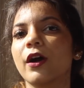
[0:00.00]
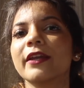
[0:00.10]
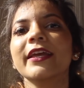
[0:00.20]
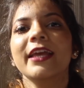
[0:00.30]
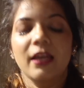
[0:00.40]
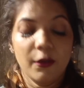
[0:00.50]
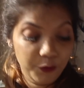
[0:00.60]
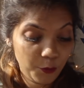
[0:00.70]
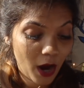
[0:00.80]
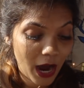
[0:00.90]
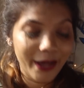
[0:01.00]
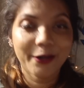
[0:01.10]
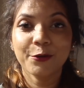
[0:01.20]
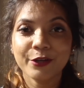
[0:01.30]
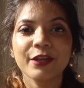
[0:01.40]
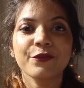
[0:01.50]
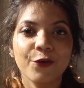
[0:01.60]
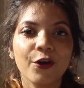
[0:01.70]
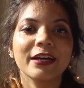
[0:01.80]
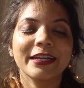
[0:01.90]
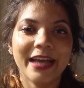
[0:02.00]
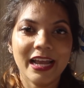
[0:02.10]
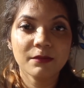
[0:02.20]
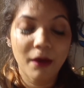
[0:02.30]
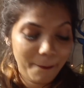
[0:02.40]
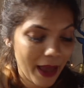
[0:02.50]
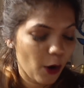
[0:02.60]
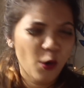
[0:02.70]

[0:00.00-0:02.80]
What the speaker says: one if you are looking for a nice bum bag.